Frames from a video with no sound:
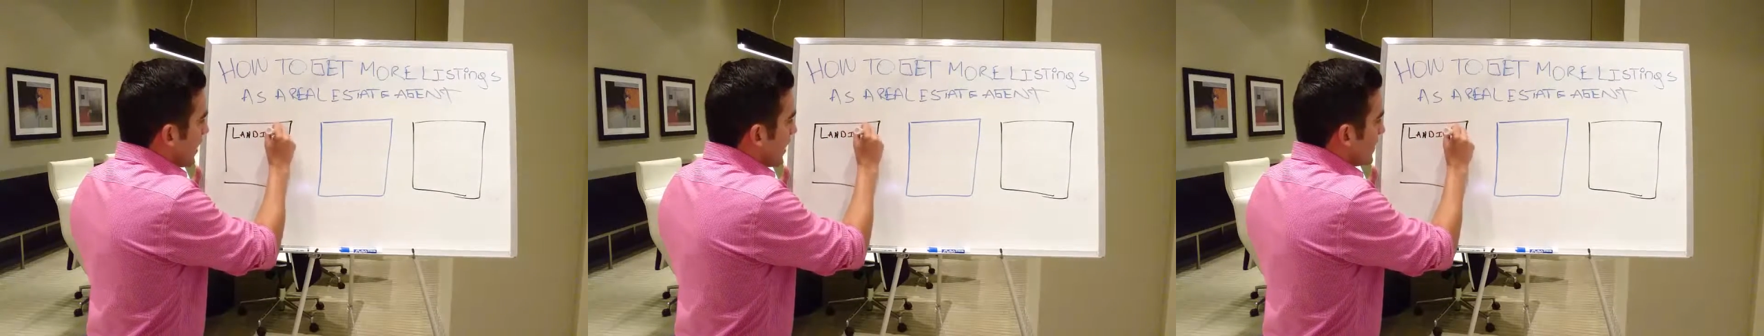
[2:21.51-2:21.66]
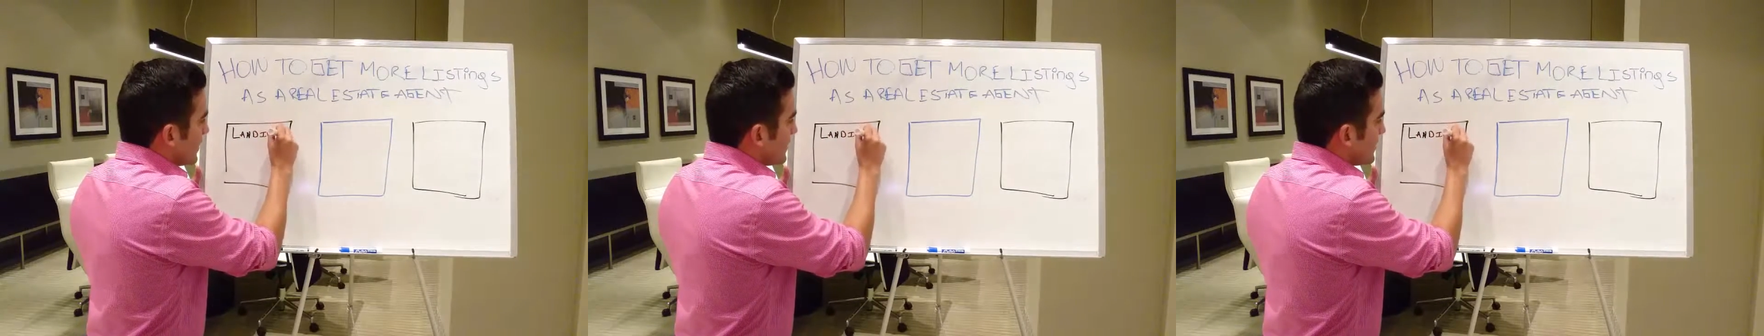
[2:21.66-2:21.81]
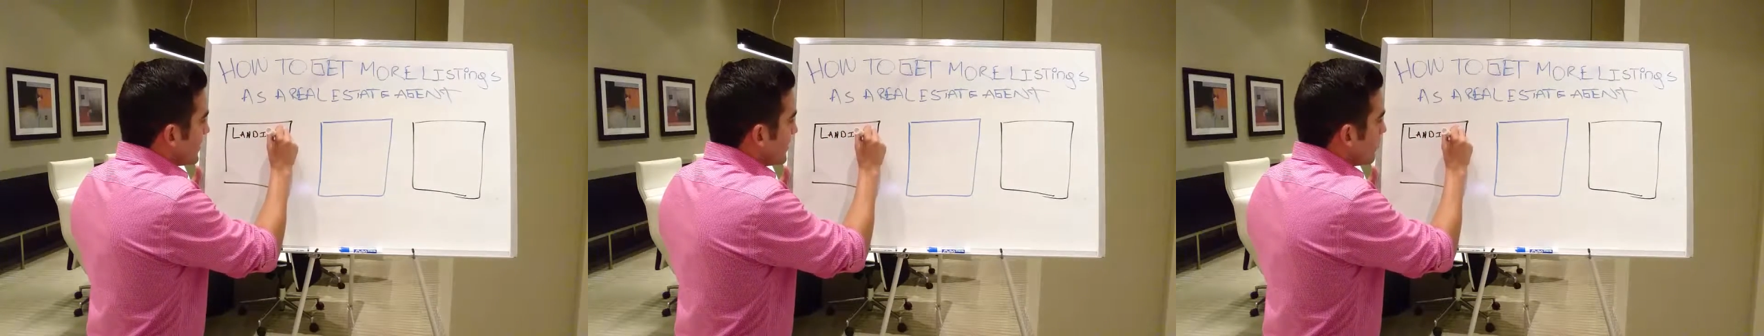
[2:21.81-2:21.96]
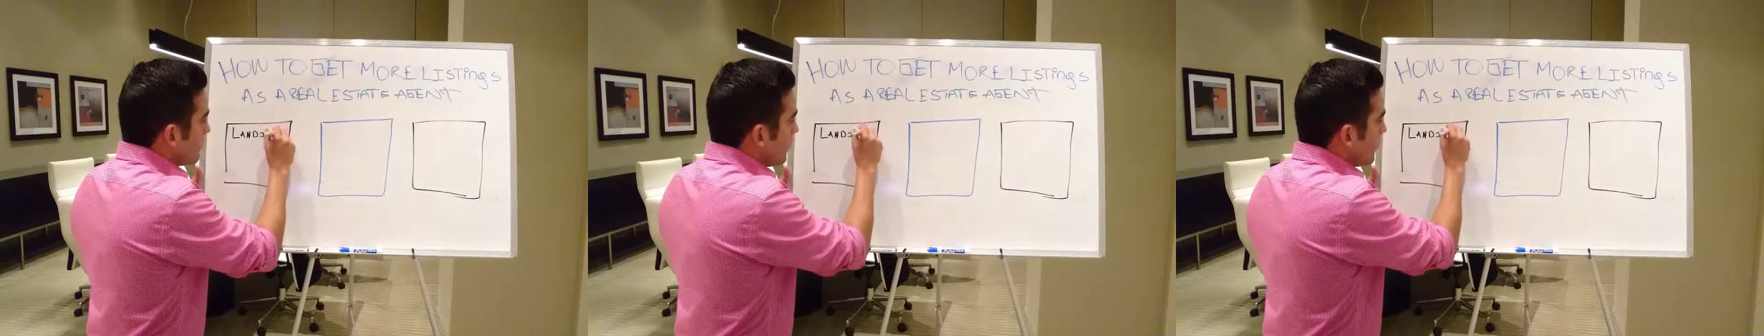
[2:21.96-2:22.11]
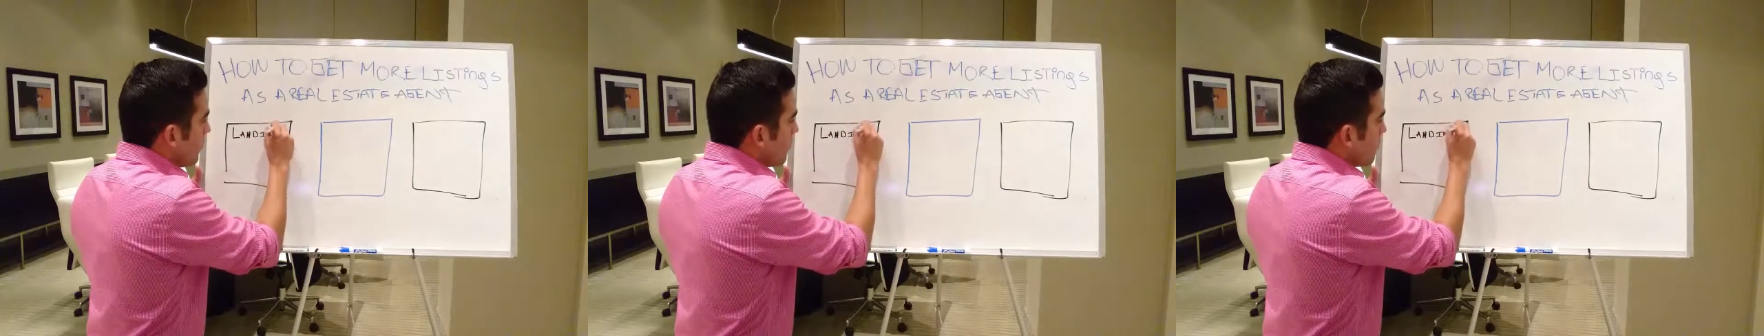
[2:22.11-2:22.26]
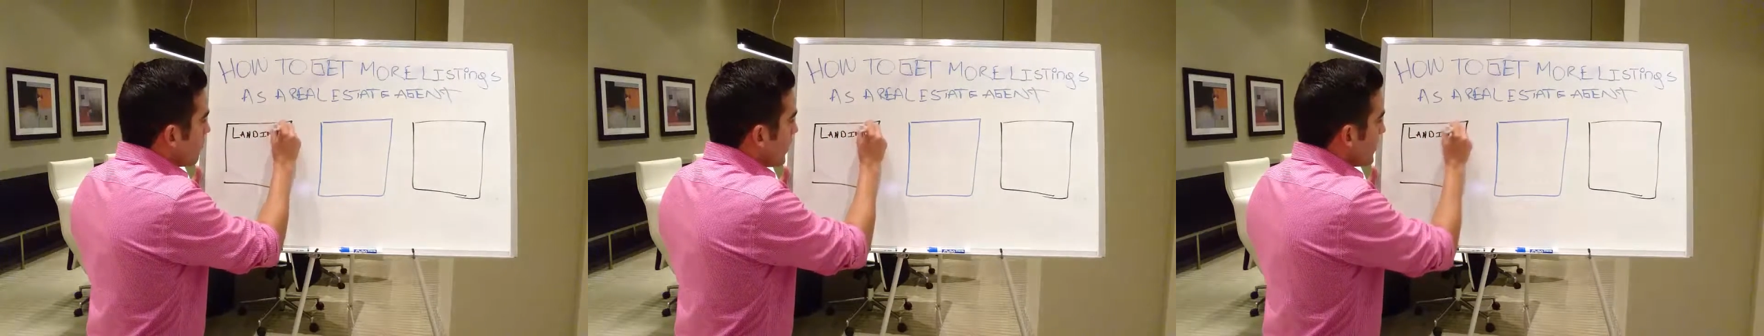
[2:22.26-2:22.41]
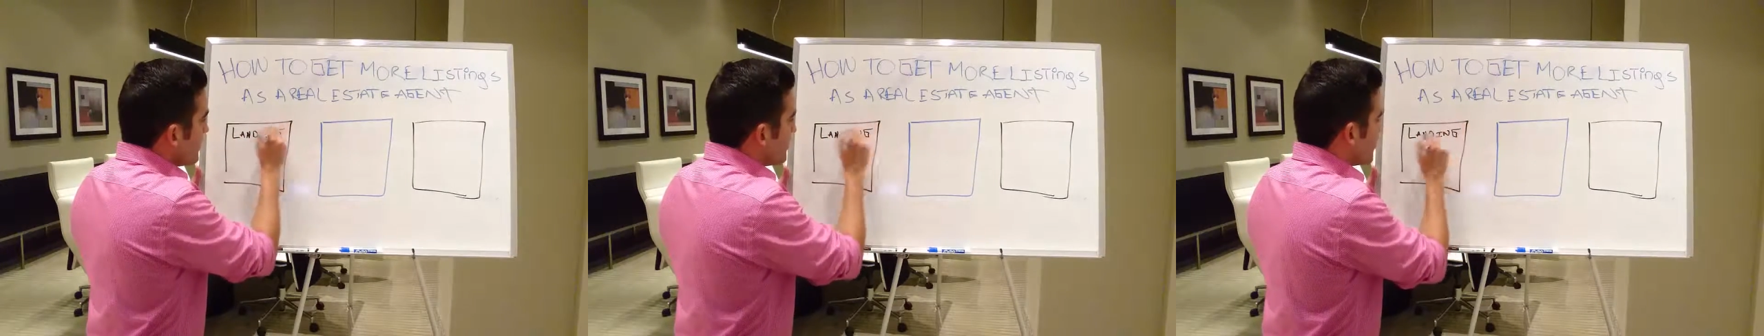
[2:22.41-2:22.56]
a
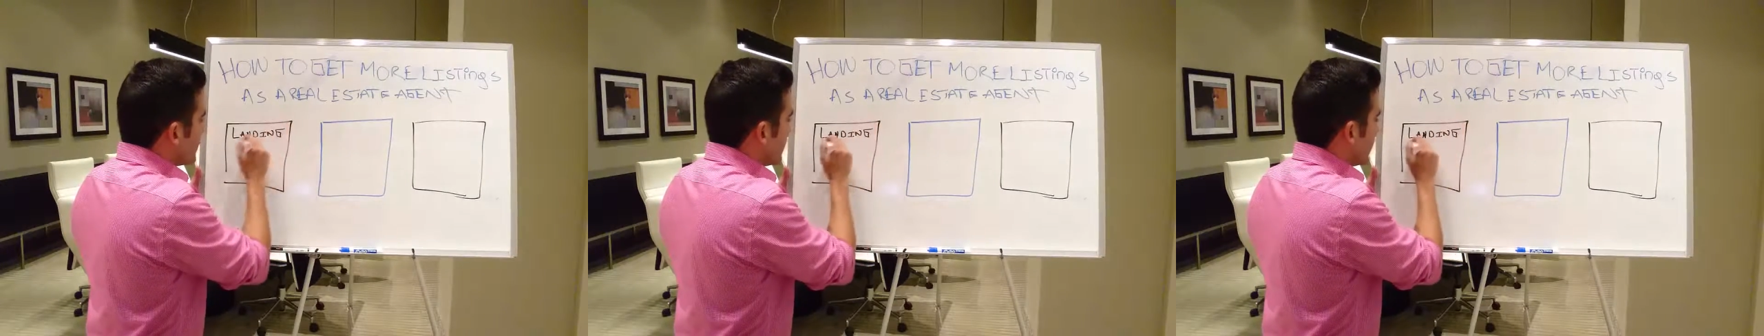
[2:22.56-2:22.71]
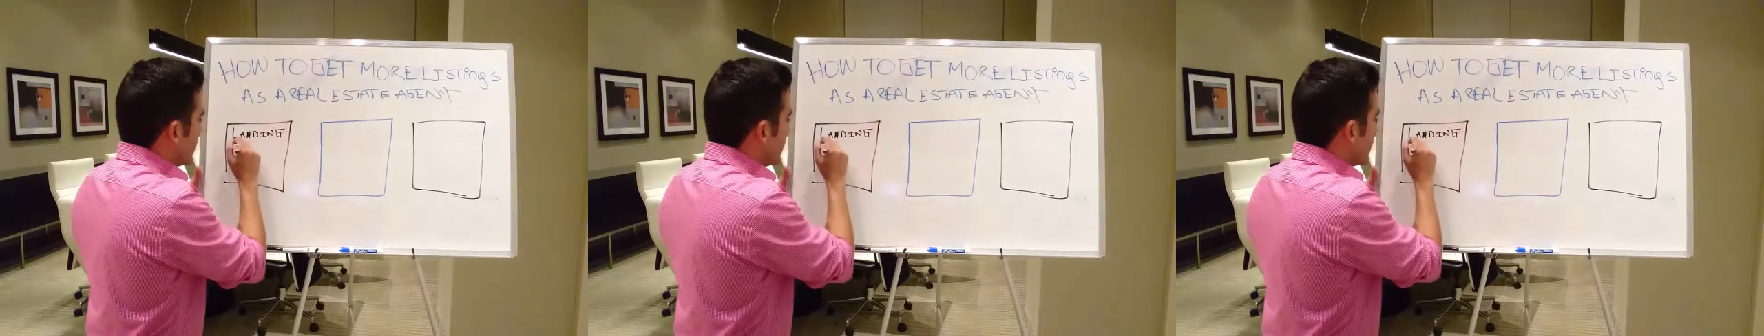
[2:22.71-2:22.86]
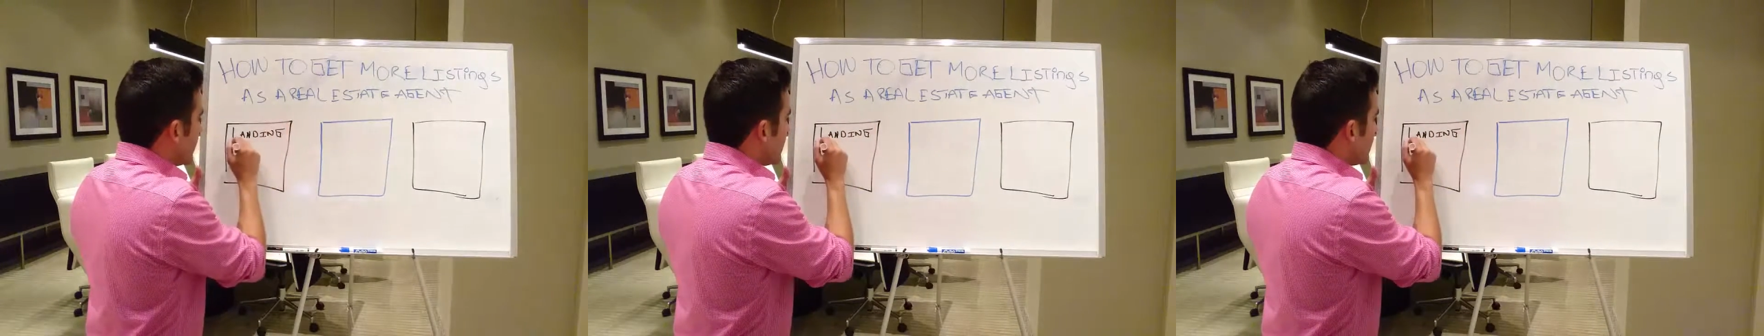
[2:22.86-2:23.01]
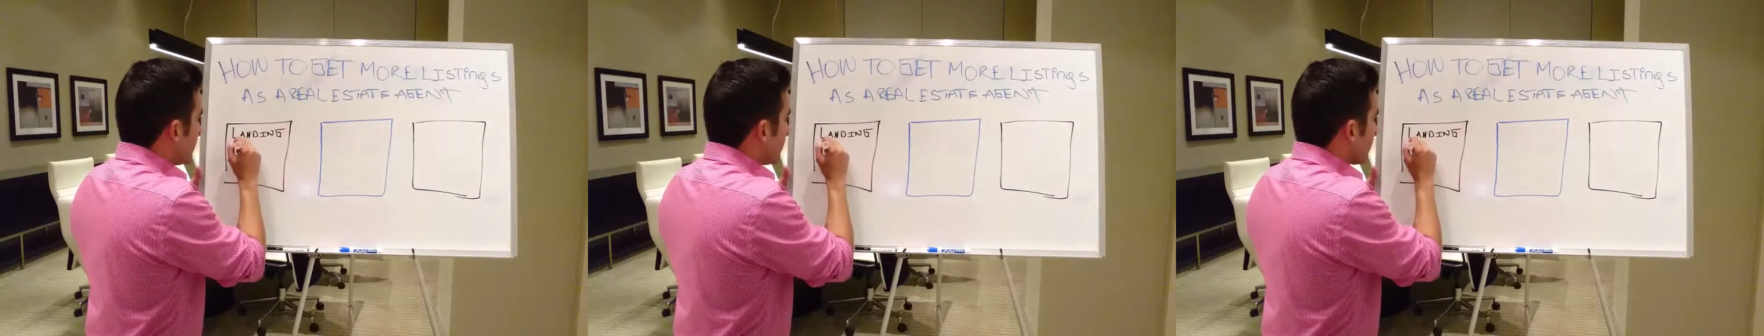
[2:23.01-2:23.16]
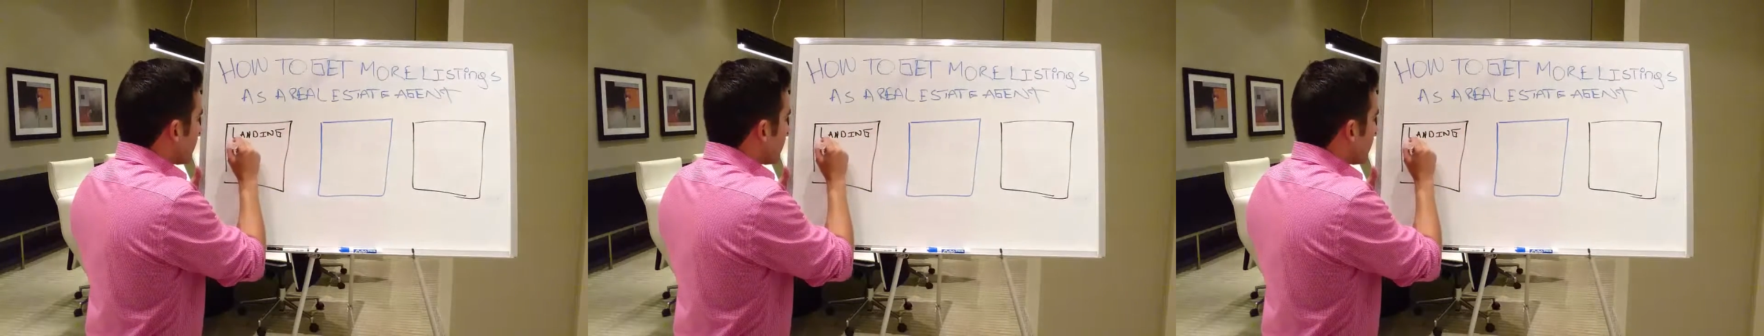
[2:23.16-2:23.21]
simple website